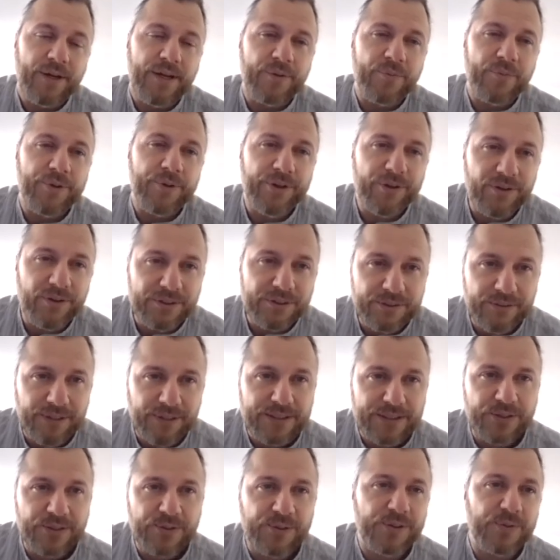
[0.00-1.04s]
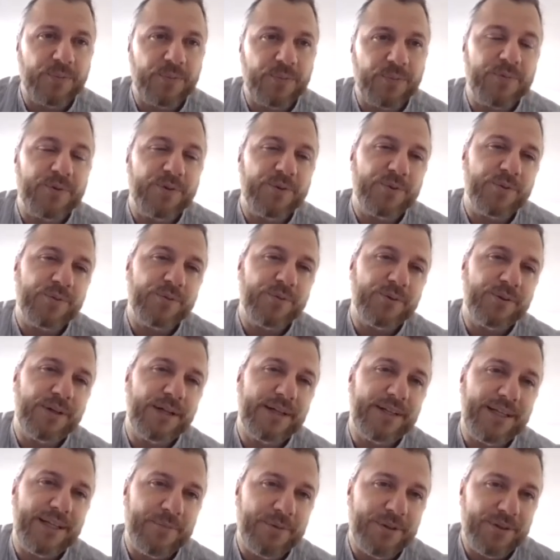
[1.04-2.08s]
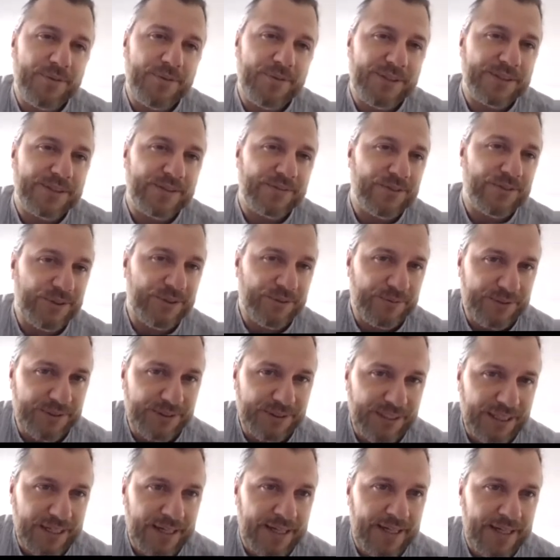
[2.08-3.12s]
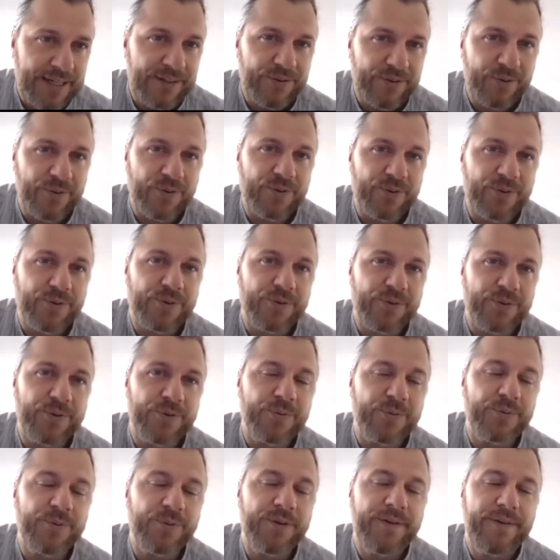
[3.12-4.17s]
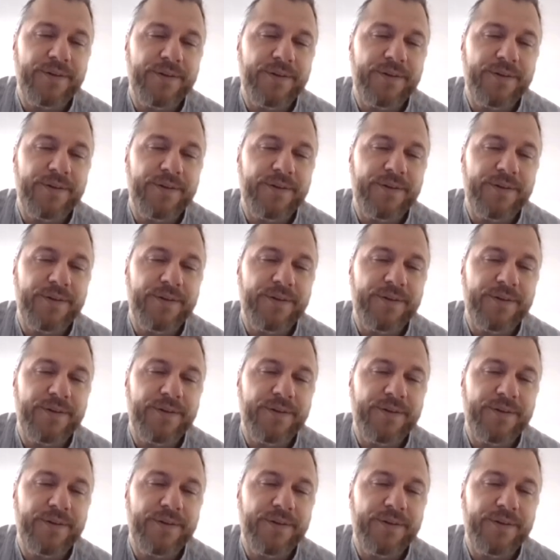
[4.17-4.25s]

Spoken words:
And we also excluded women who were at imminent risk of suicide or who,